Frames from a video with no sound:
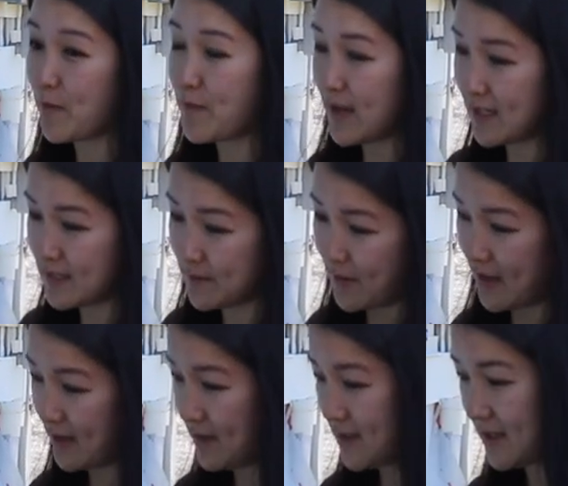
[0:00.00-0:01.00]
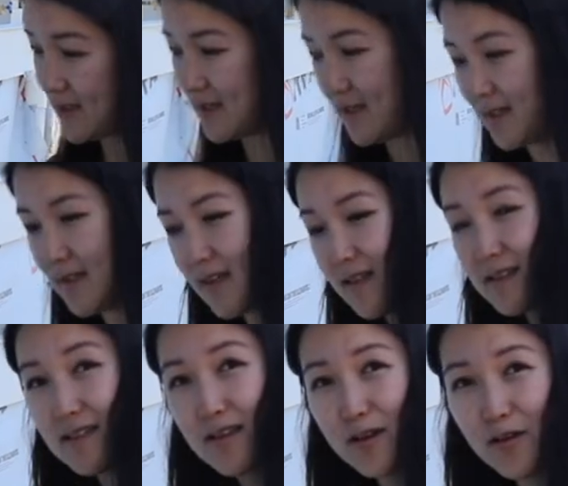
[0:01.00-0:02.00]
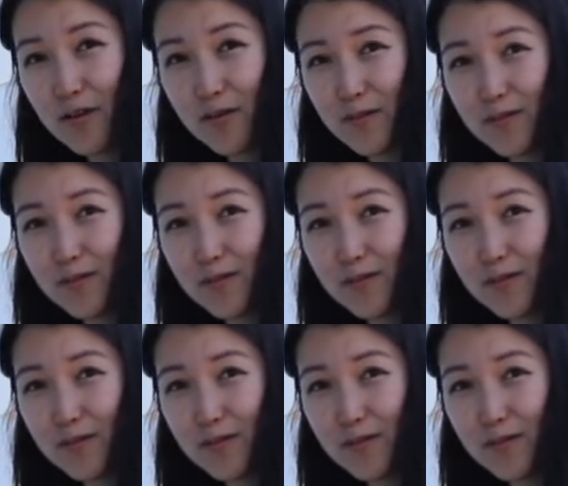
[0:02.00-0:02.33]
our basement is low.